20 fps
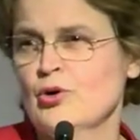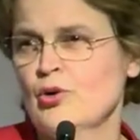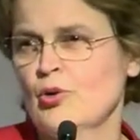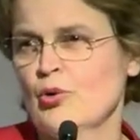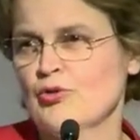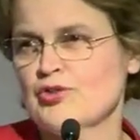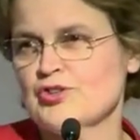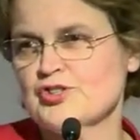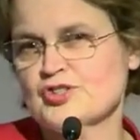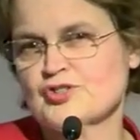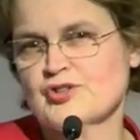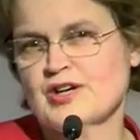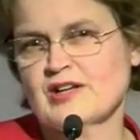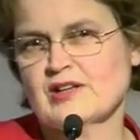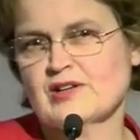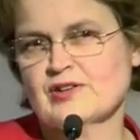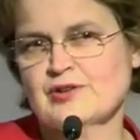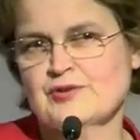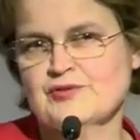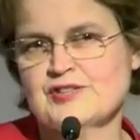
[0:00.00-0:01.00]
or the
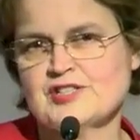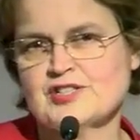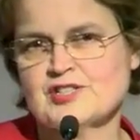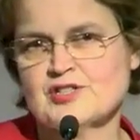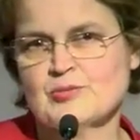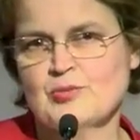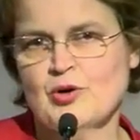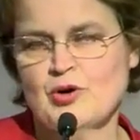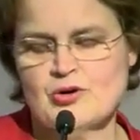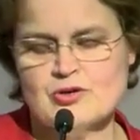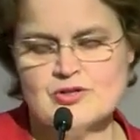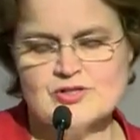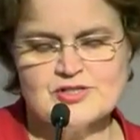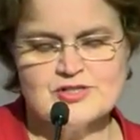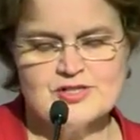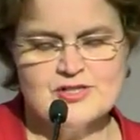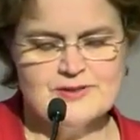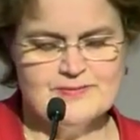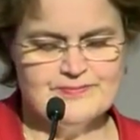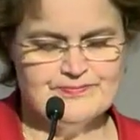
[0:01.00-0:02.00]
strength of its
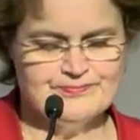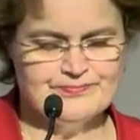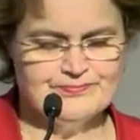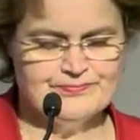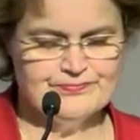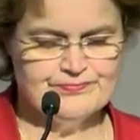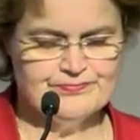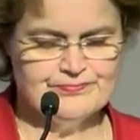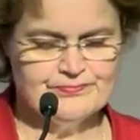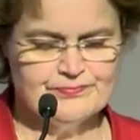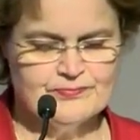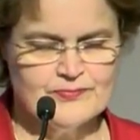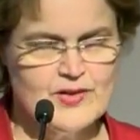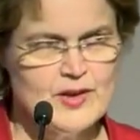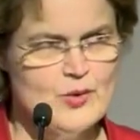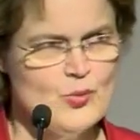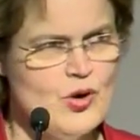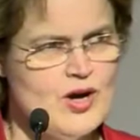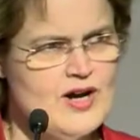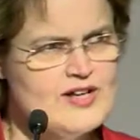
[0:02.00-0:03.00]
democracy.
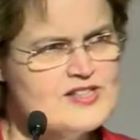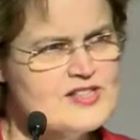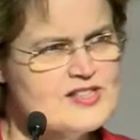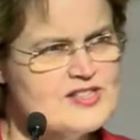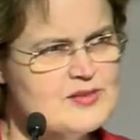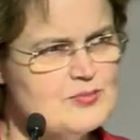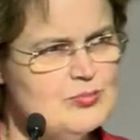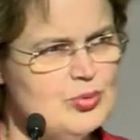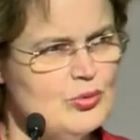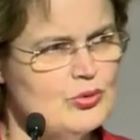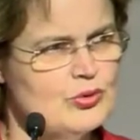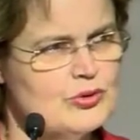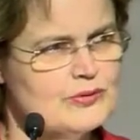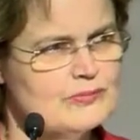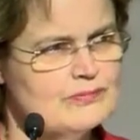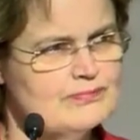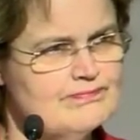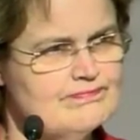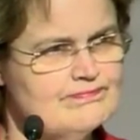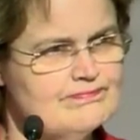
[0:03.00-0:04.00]
Why is this important?